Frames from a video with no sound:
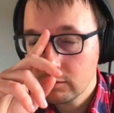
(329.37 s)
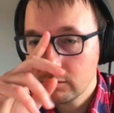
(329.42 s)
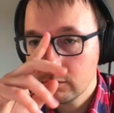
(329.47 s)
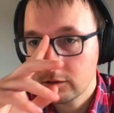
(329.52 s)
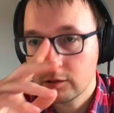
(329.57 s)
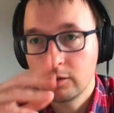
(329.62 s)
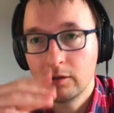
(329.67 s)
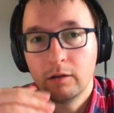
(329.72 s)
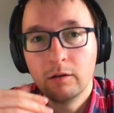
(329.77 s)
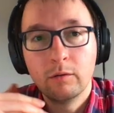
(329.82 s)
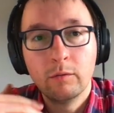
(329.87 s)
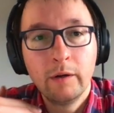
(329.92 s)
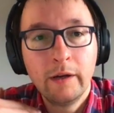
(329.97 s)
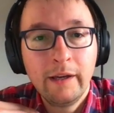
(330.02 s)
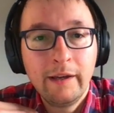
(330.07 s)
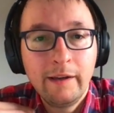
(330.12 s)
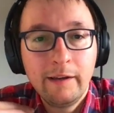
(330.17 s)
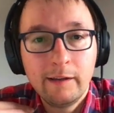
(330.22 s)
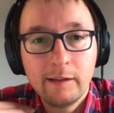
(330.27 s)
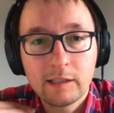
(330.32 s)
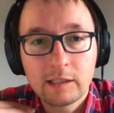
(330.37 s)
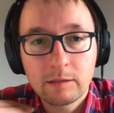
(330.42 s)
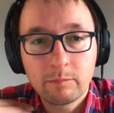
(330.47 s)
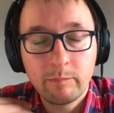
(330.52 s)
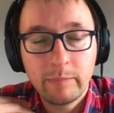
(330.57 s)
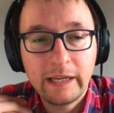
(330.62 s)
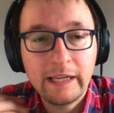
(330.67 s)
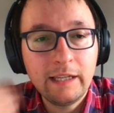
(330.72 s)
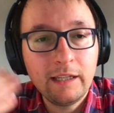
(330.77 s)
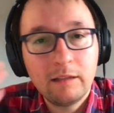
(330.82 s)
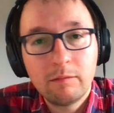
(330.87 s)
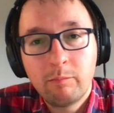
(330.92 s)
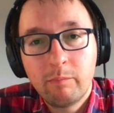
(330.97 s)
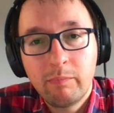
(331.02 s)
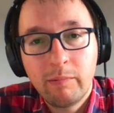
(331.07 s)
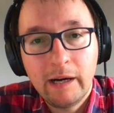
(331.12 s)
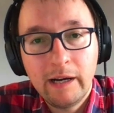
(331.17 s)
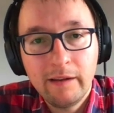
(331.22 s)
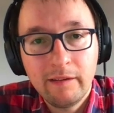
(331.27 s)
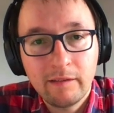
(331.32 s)
So it's paid
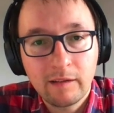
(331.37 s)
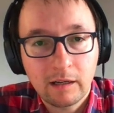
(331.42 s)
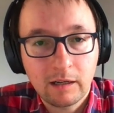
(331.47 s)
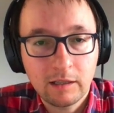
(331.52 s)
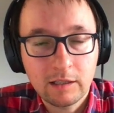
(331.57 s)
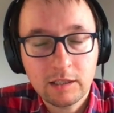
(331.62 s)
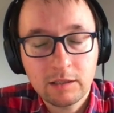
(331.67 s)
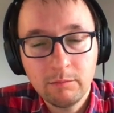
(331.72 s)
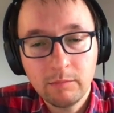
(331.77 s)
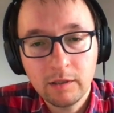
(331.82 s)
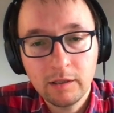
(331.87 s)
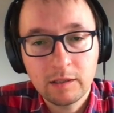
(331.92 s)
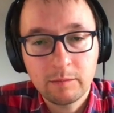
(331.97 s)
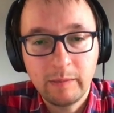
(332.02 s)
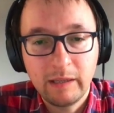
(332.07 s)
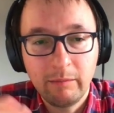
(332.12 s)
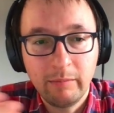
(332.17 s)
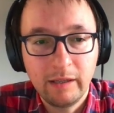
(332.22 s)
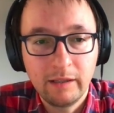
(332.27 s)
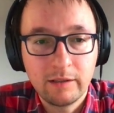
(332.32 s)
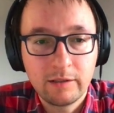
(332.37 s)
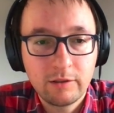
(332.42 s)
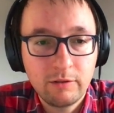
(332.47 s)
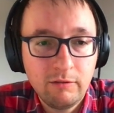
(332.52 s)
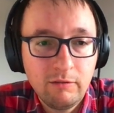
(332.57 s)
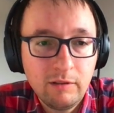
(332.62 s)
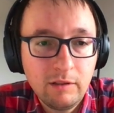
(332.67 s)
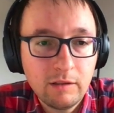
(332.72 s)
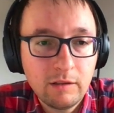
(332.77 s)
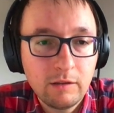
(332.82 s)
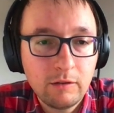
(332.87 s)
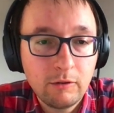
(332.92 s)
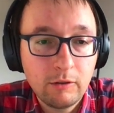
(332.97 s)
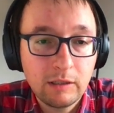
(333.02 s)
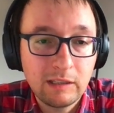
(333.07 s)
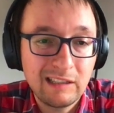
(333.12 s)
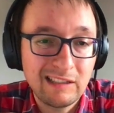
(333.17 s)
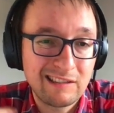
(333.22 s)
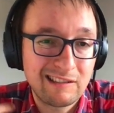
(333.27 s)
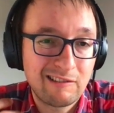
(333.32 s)
by the customer, it's paid by the student.
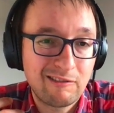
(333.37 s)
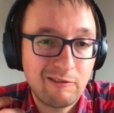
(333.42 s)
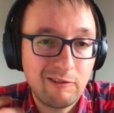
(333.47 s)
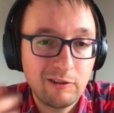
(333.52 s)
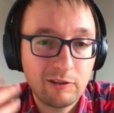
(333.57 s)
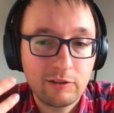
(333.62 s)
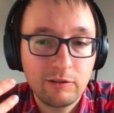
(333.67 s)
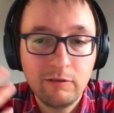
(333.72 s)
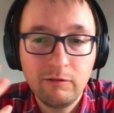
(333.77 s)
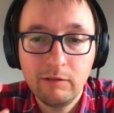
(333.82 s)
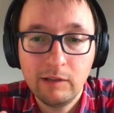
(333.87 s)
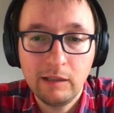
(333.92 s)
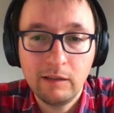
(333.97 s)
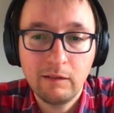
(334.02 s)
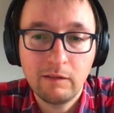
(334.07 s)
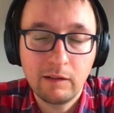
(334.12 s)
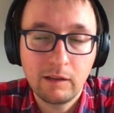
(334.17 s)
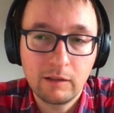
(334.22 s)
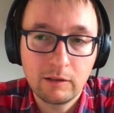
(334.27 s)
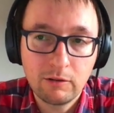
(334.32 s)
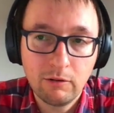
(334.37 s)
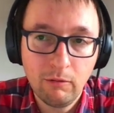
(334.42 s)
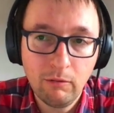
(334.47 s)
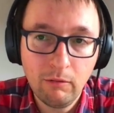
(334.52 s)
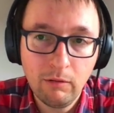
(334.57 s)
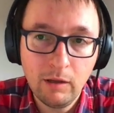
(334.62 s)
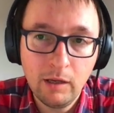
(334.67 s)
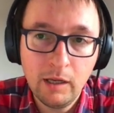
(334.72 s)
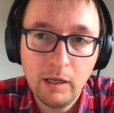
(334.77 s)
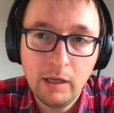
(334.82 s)
It doesn't cost you anything at all.